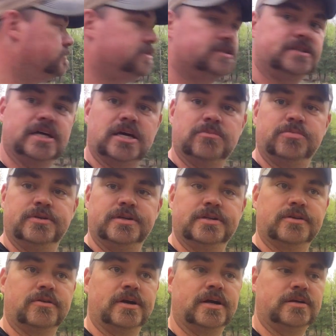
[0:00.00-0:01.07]
We just got them put in
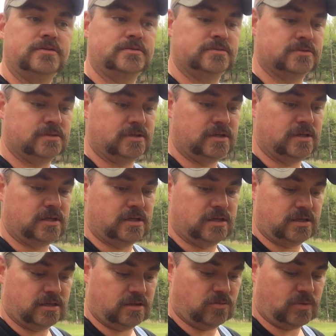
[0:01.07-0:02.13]
the ground.
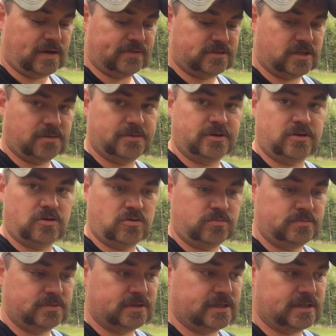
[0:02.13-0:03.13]
The wife's coming home.